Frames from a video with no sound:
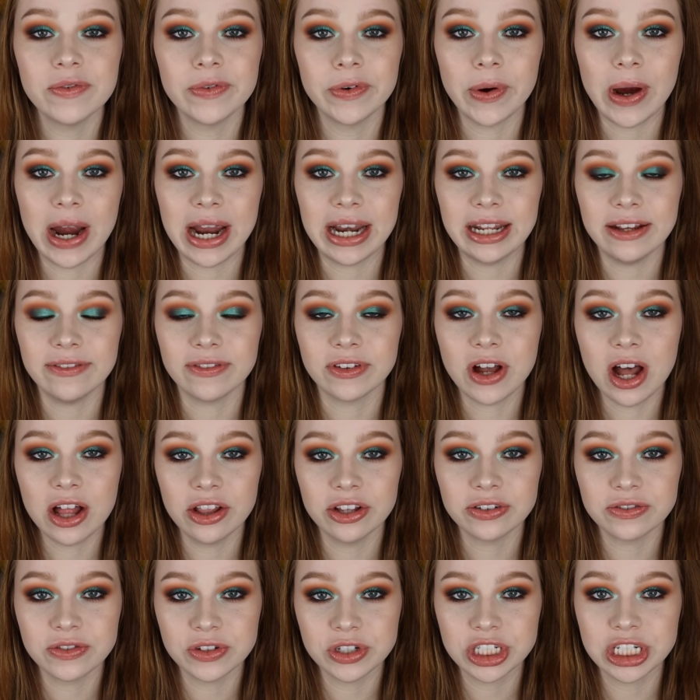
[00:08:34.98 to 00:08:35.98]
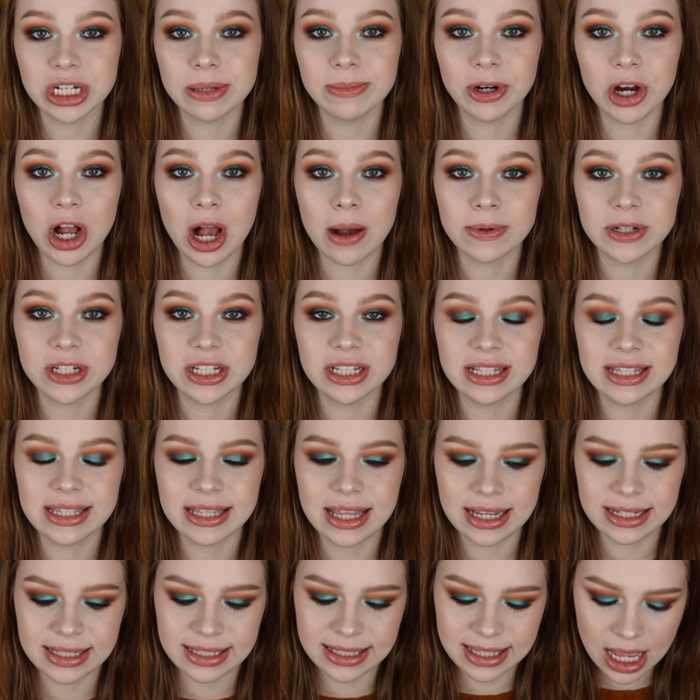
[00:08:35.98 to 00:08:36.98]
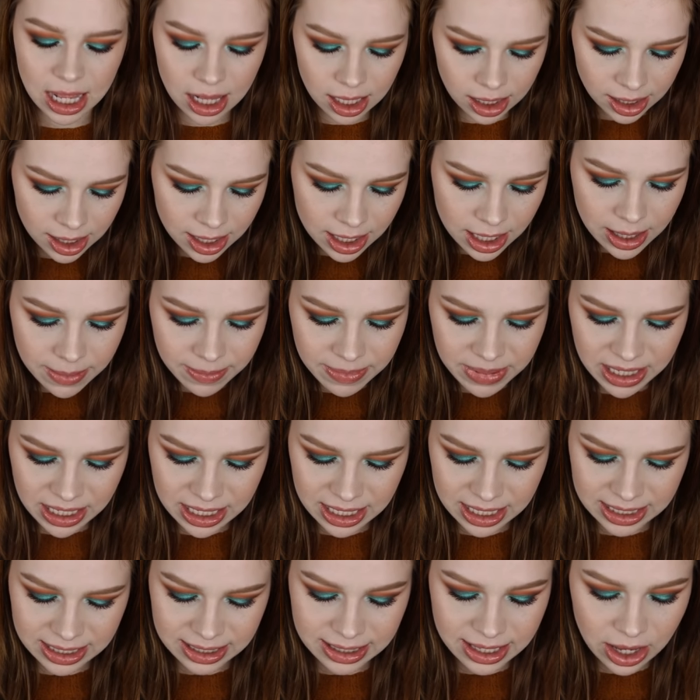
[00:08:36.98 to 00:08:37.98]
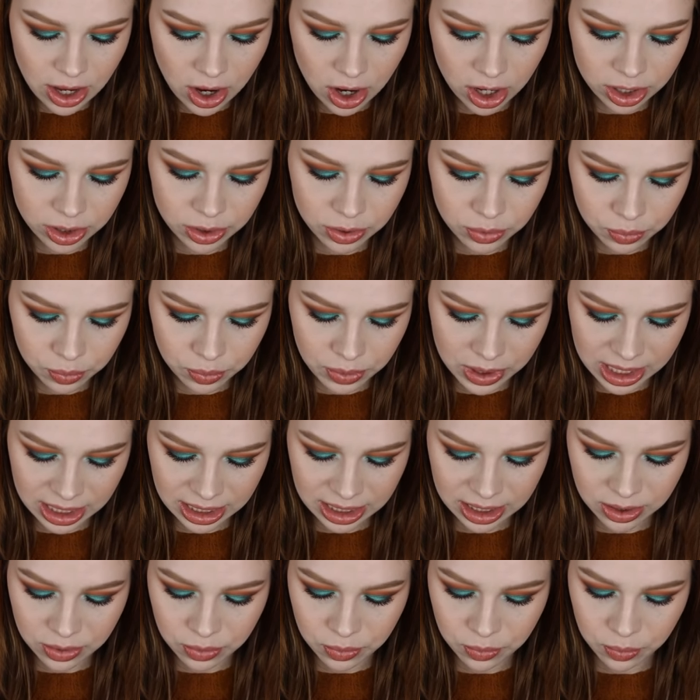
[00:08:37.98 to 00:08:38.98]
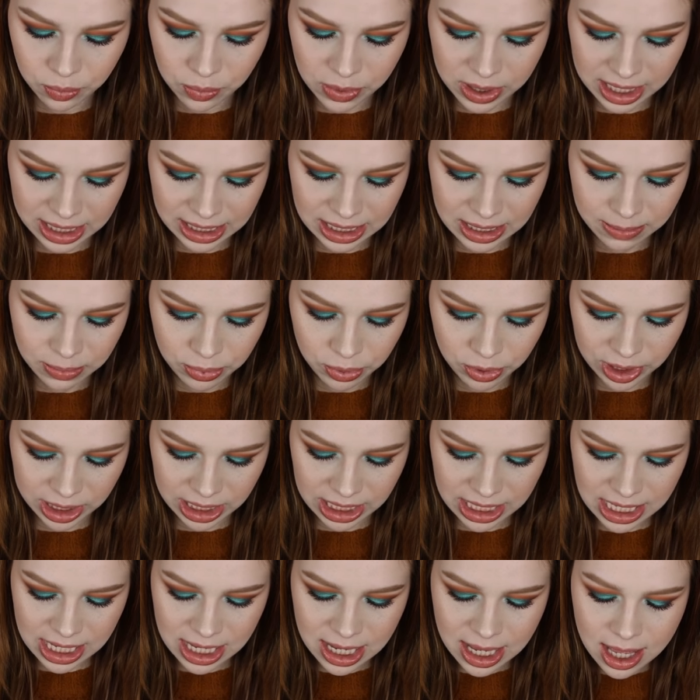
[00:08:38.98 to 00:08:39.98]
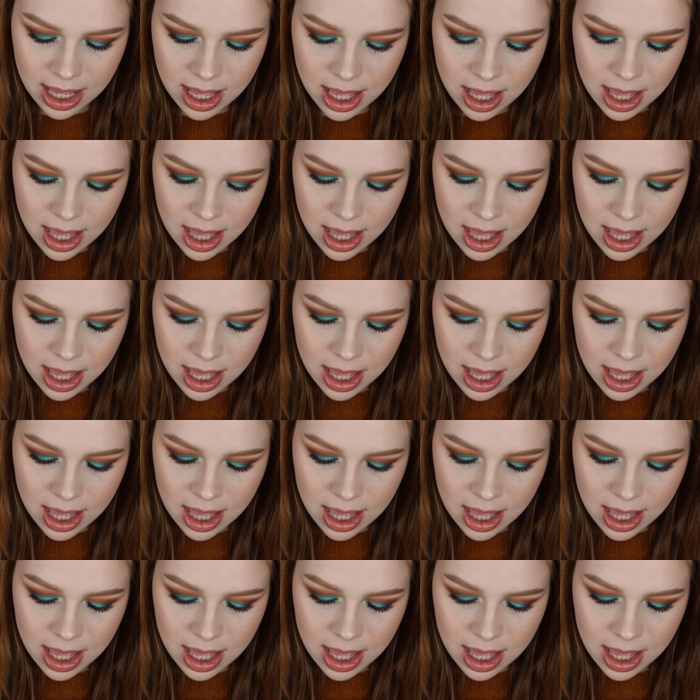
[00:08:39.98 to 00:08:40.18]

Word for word: the variety of colorful shimmer options they sell because they are really, really pretty.